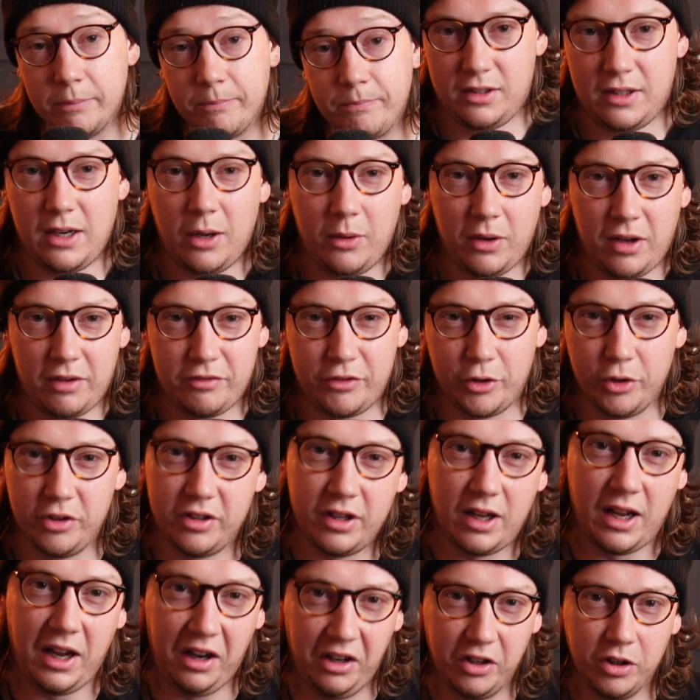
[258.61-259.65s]
Now that I've done
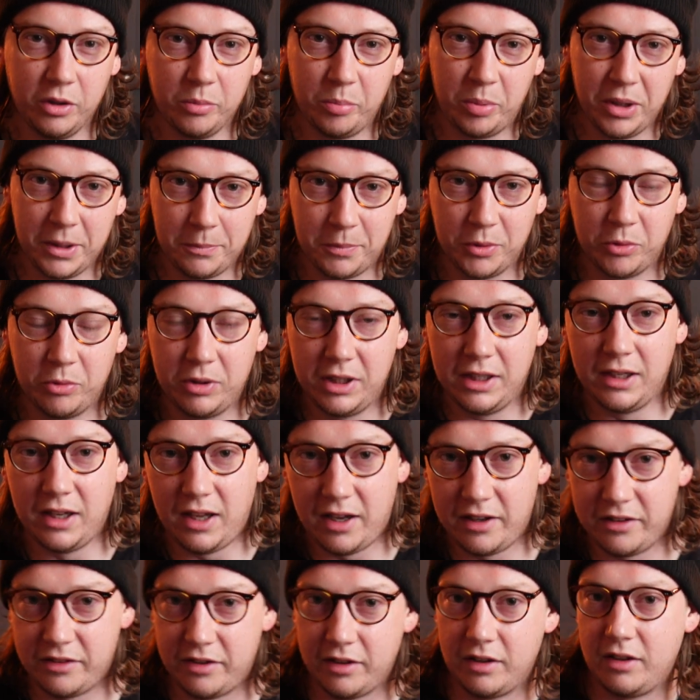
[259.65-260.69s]
that, I hope people
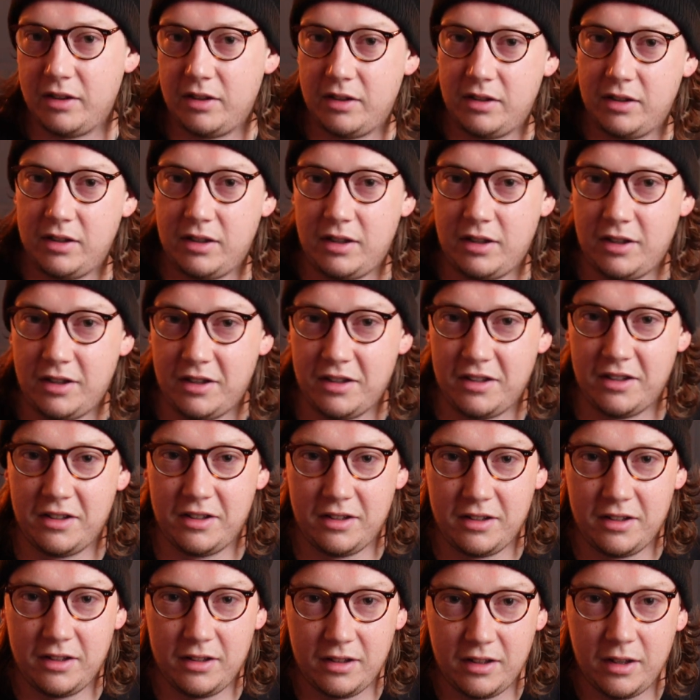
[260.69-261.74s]
realise
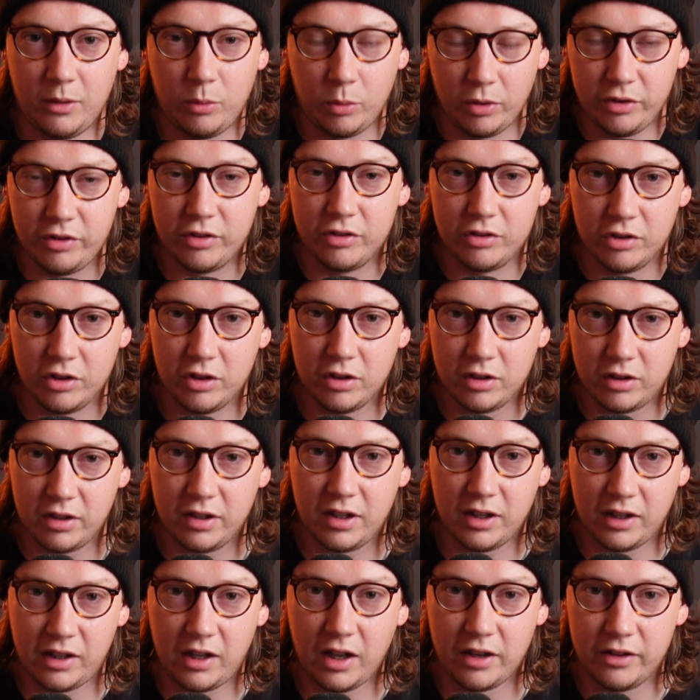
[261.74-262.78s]
that was a joke and I
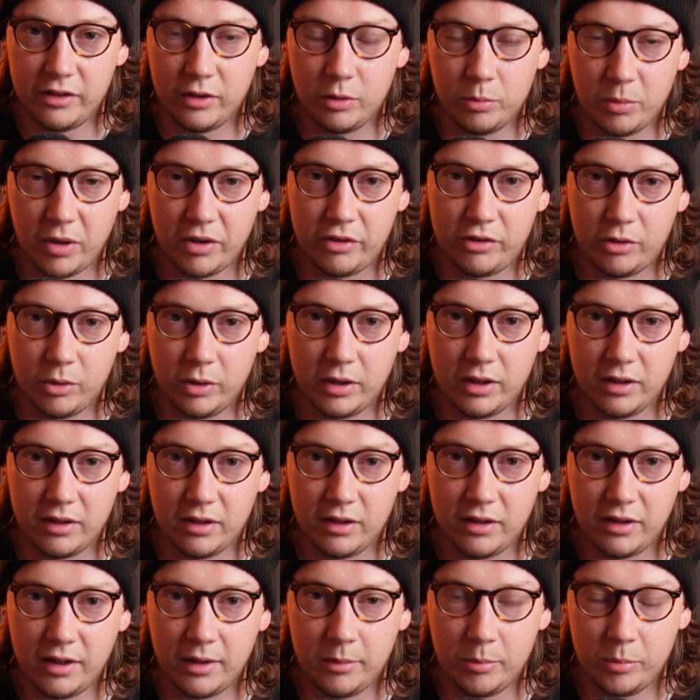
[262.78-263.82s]
can do maths quicker
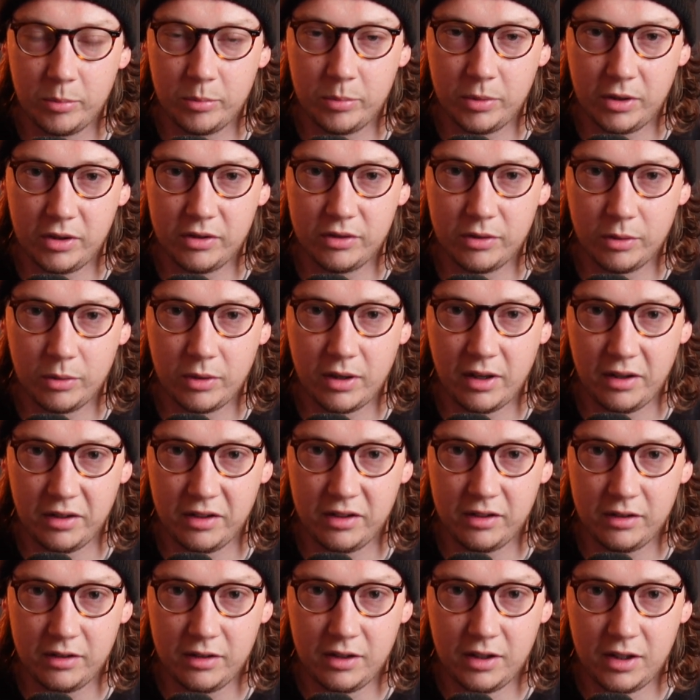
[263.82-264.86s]
than that, because
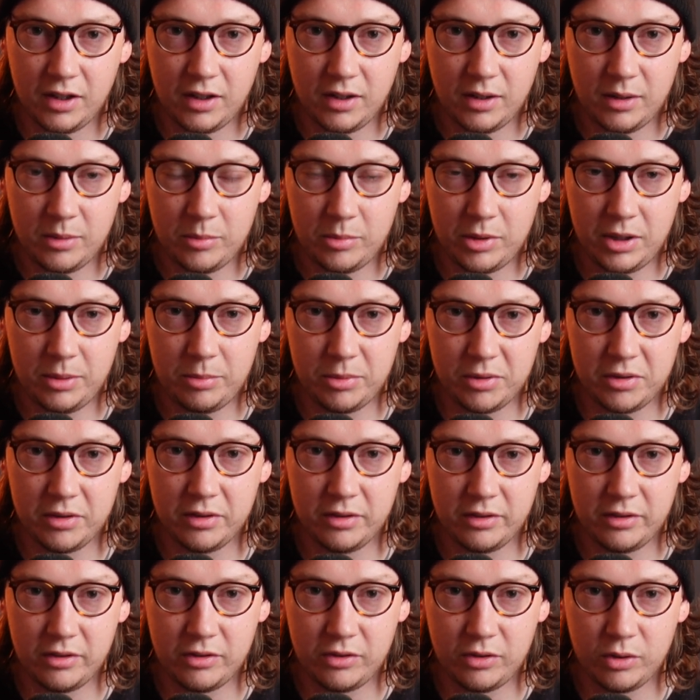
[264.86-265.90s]
otherwise people are
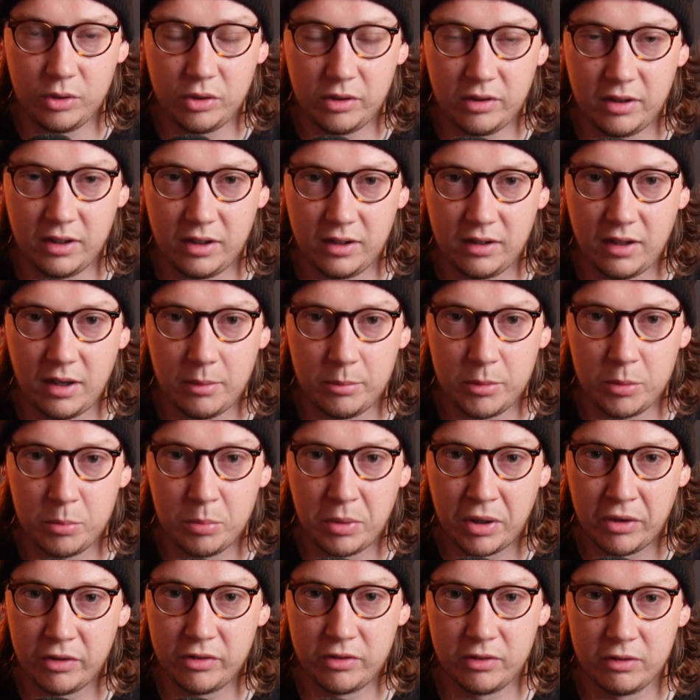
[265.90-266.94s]
just going to think that I'm
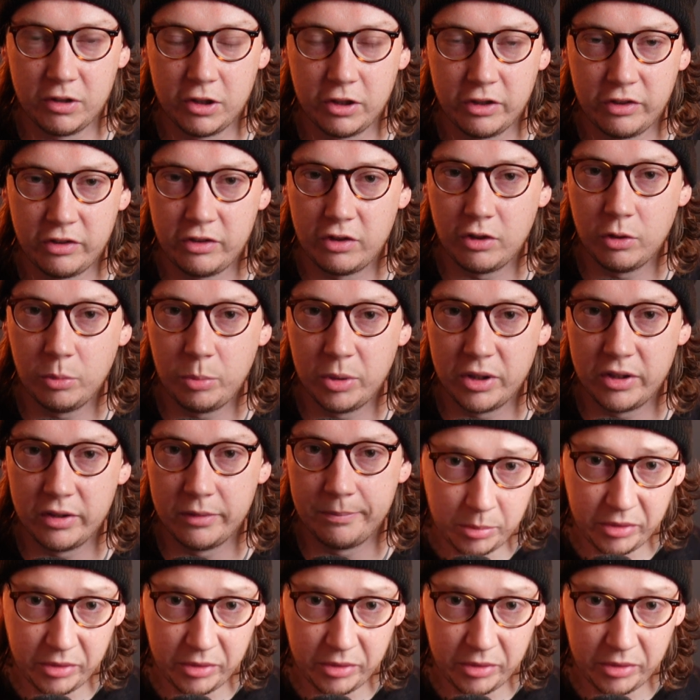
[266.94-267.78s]
embarrassingly stupid.